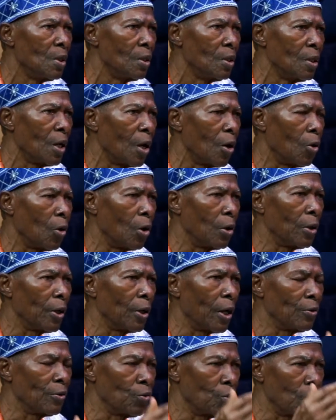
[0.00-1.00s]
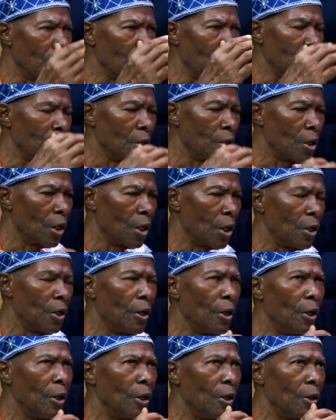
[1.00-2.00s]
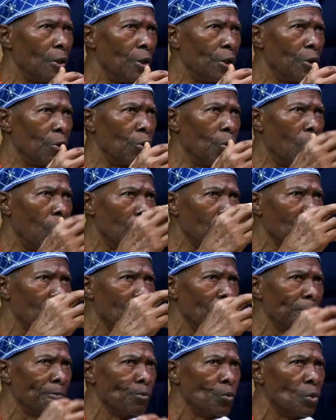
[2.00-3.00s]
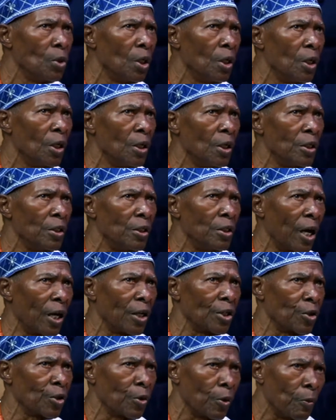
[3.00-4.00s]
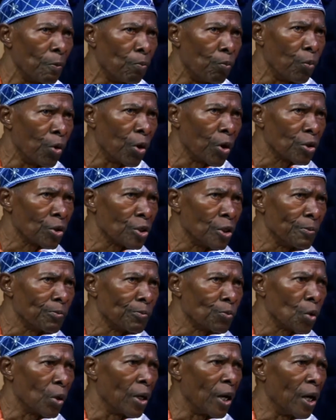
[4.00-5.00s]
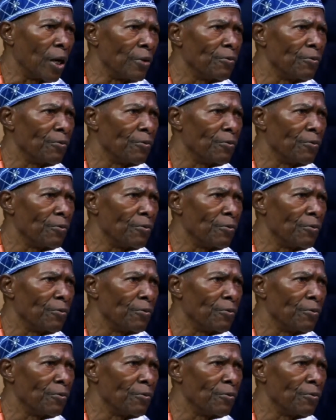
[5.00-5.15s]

The God that brought him to life,